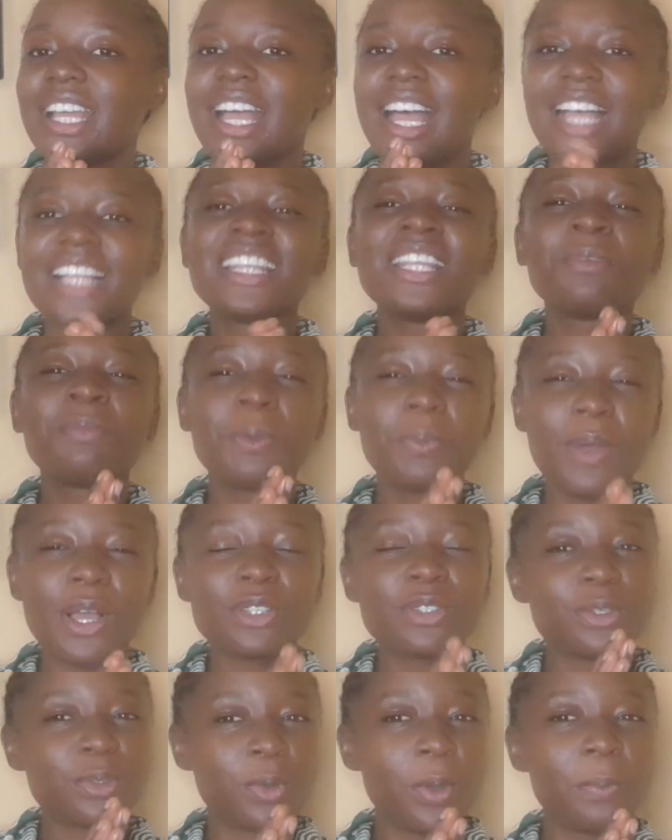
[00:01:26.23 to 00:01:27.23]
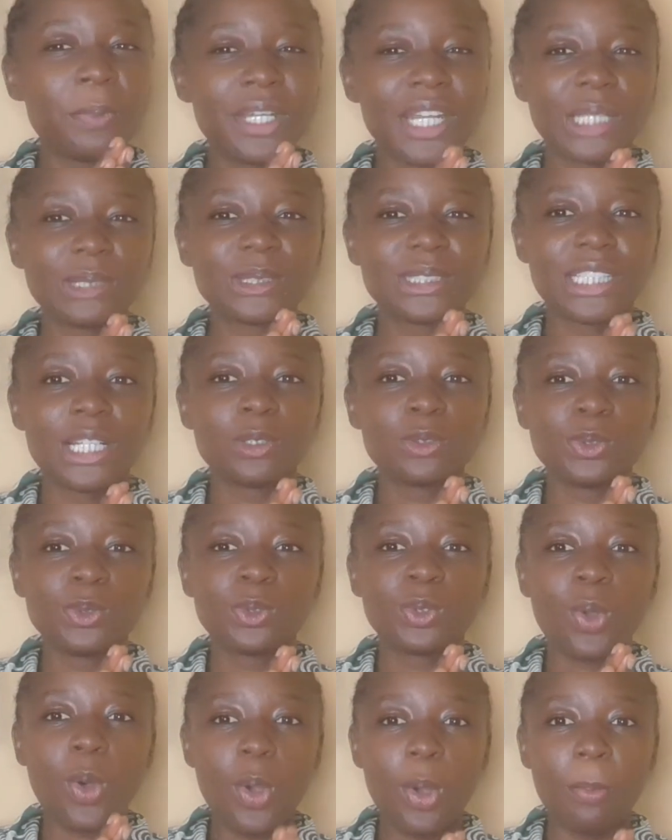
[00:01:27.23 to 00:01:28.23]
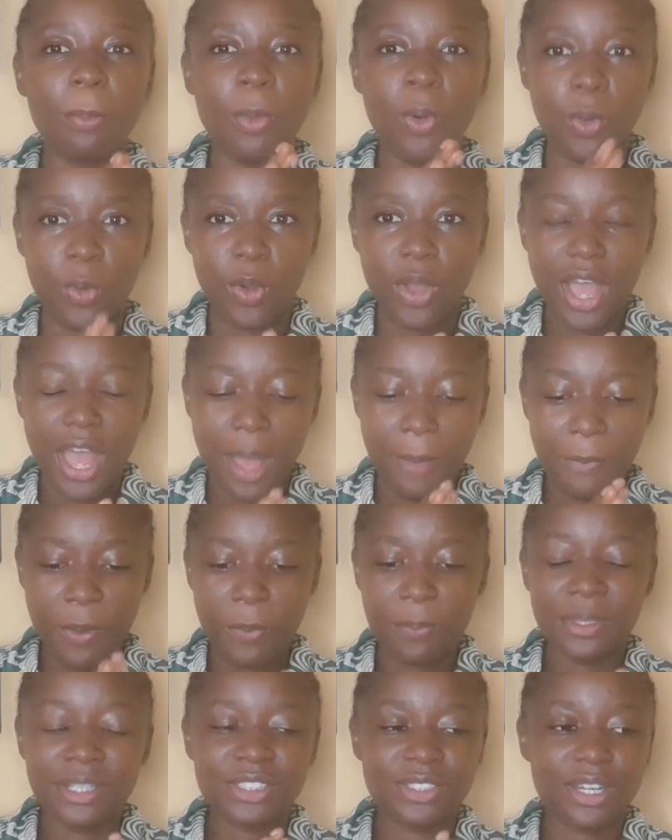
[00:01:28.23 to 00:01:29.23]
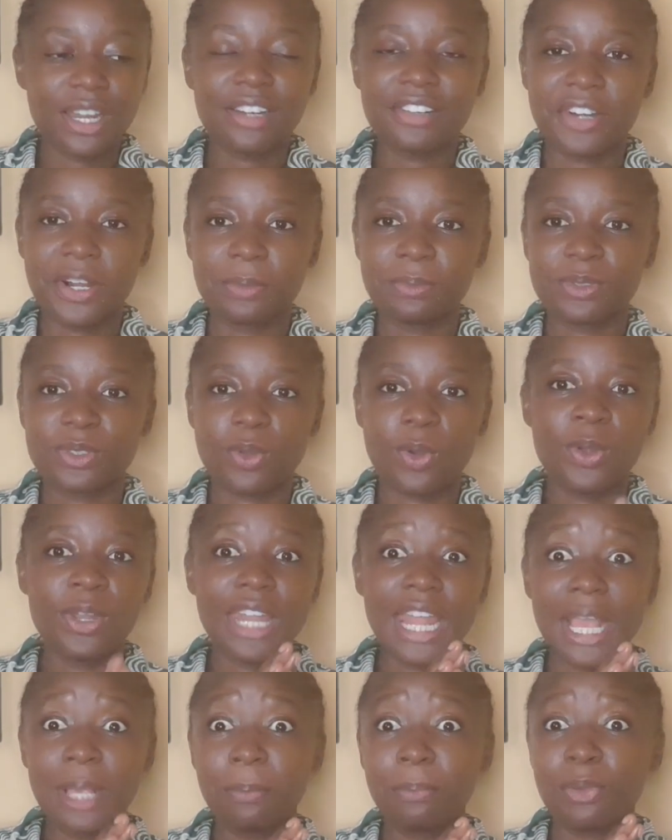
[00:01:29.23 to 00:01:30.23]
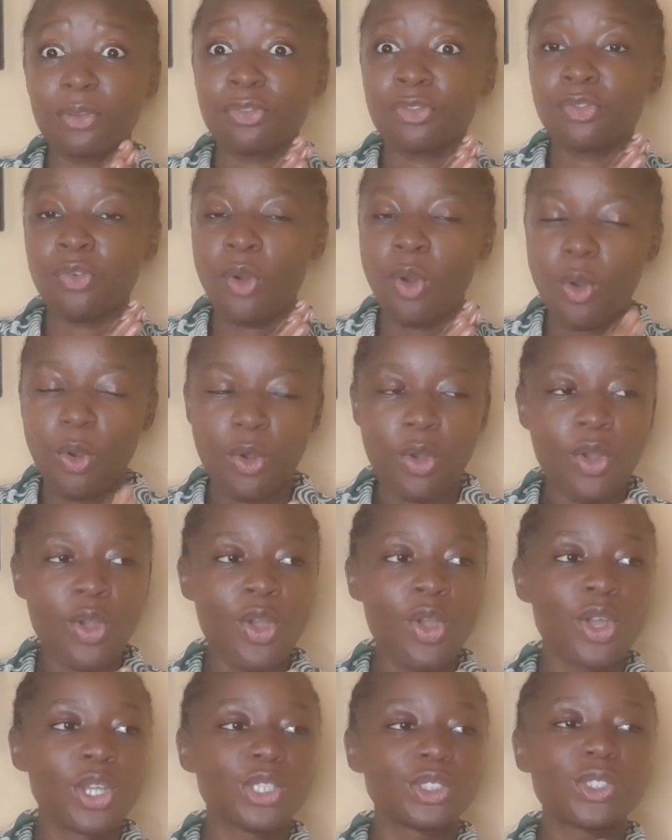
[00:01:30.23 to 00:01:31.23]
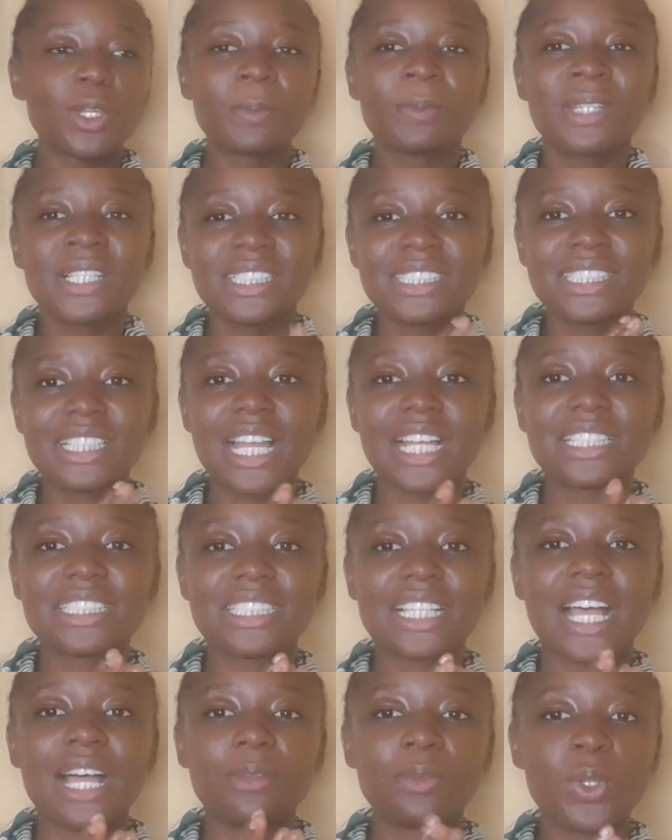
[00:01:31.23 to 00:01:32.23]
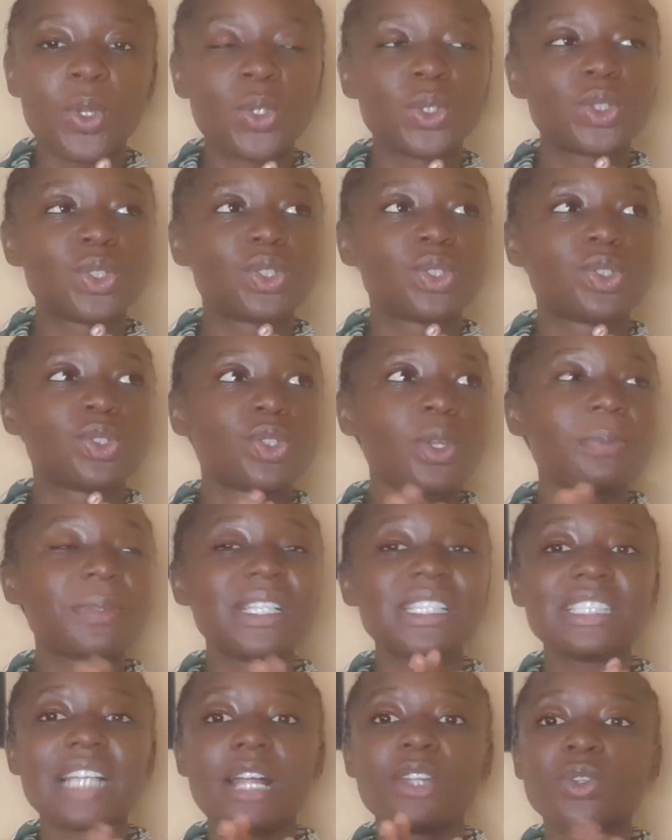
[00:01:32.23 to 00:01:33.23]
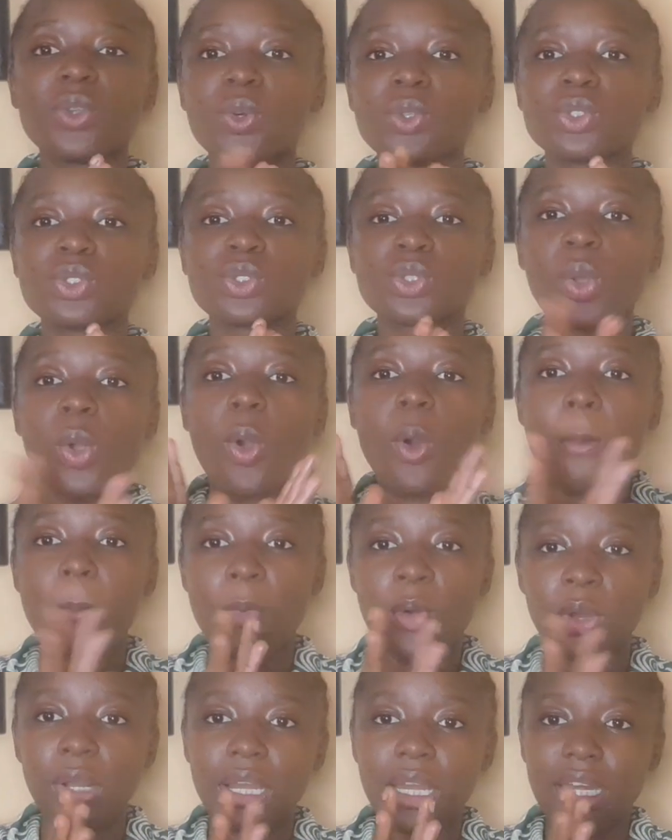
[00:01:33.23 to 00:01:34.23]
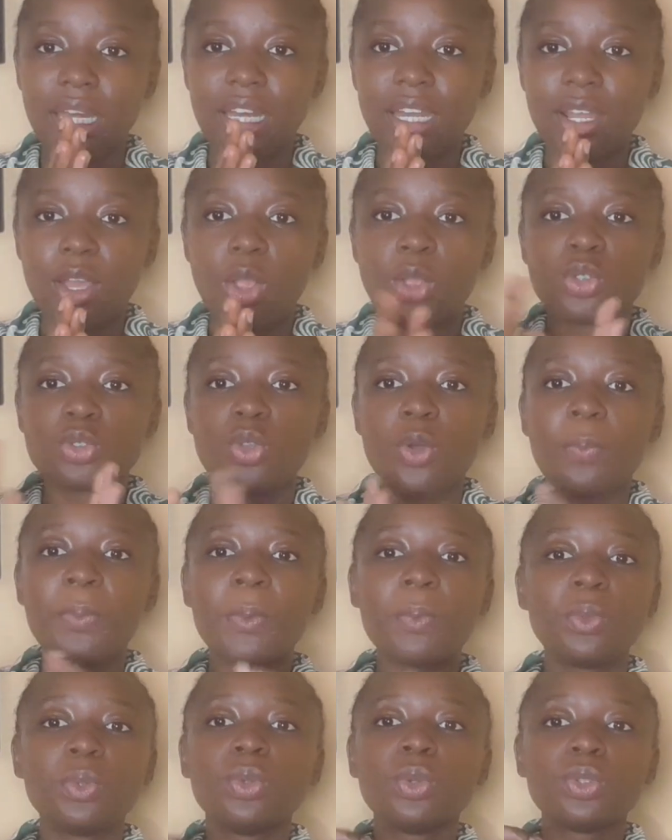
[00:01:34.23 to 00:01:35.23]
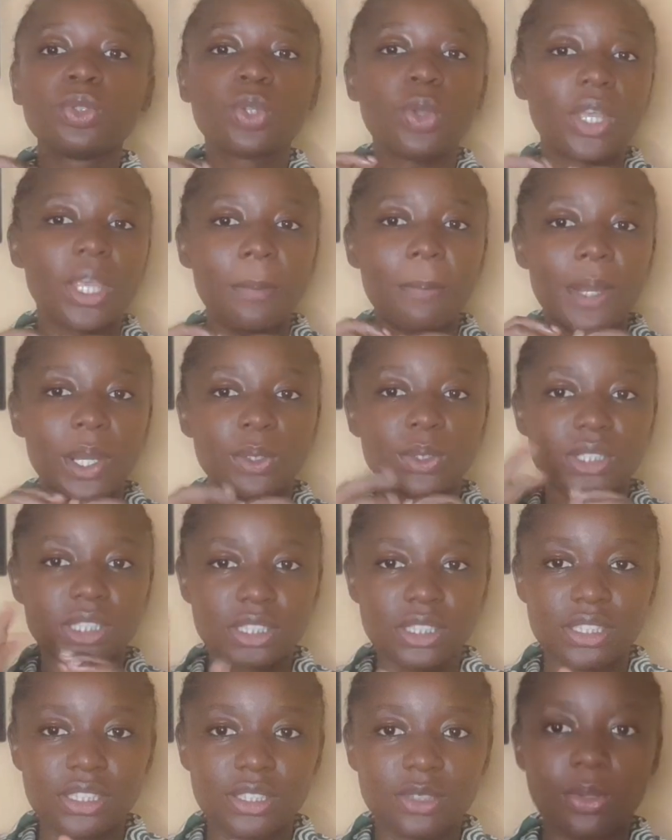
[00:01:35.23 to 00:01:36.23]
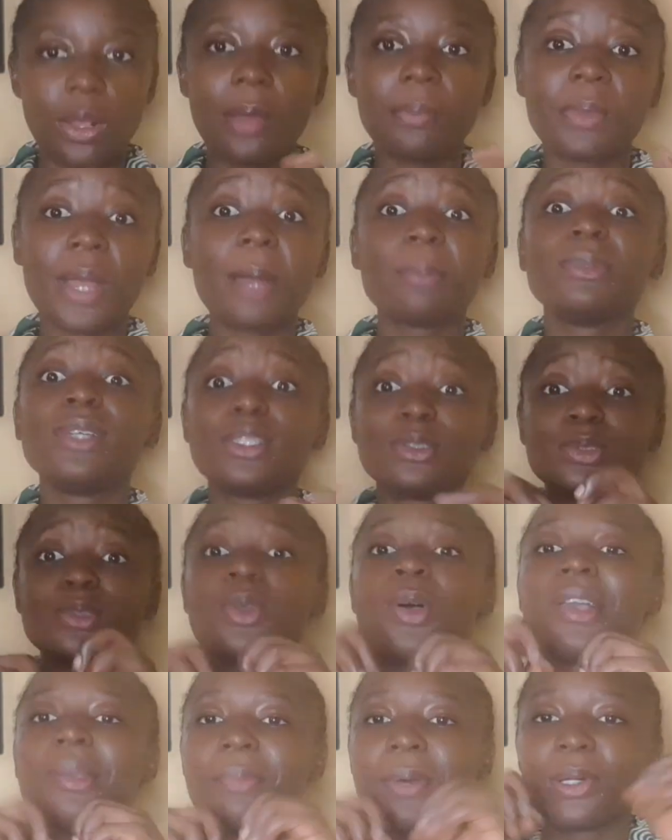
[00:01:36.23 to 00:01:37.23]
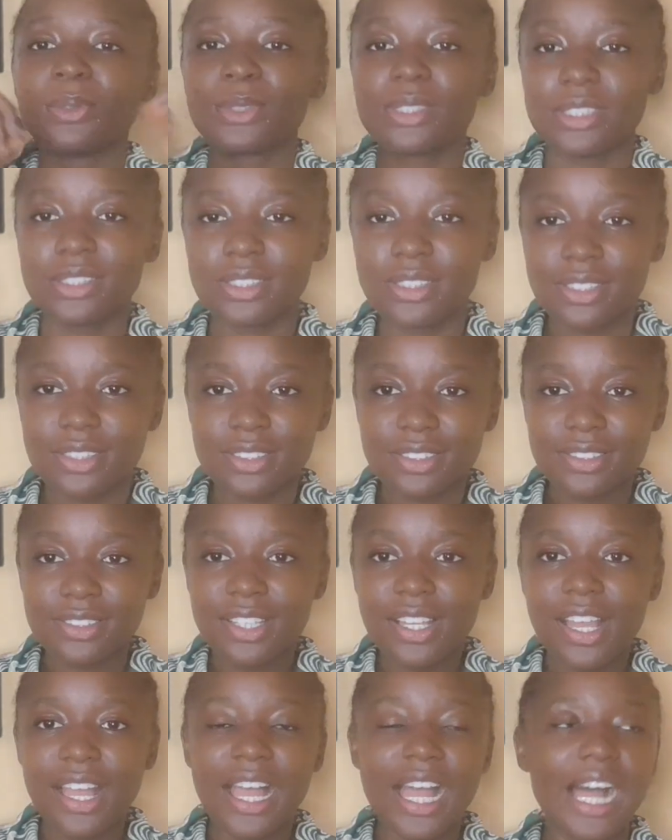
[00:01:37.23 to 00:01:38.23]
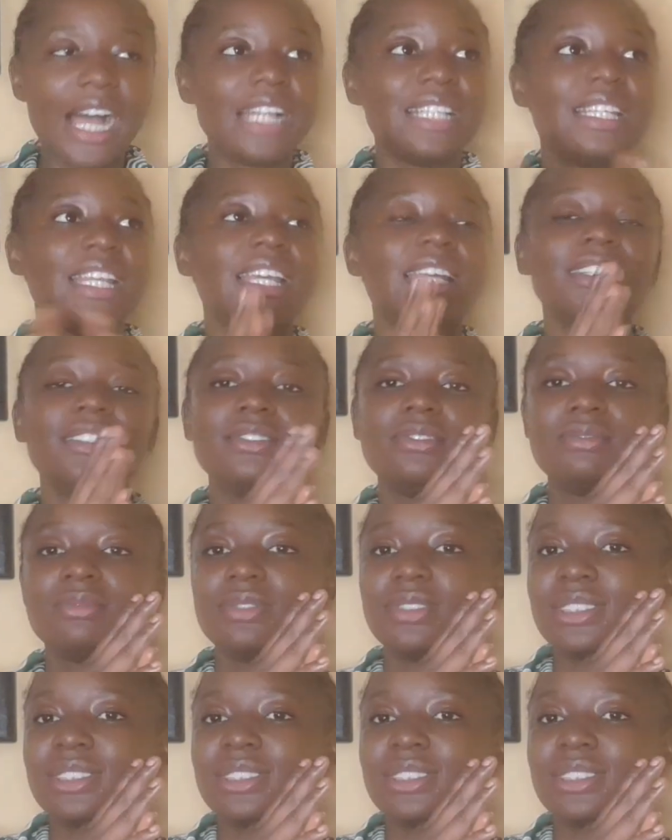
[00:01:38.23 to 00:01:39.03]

I think people are just coming out now to talk more about menstrual cramps, unlike before. Some things are not common, so people don't talk about it. So I'm here to talk about it, and then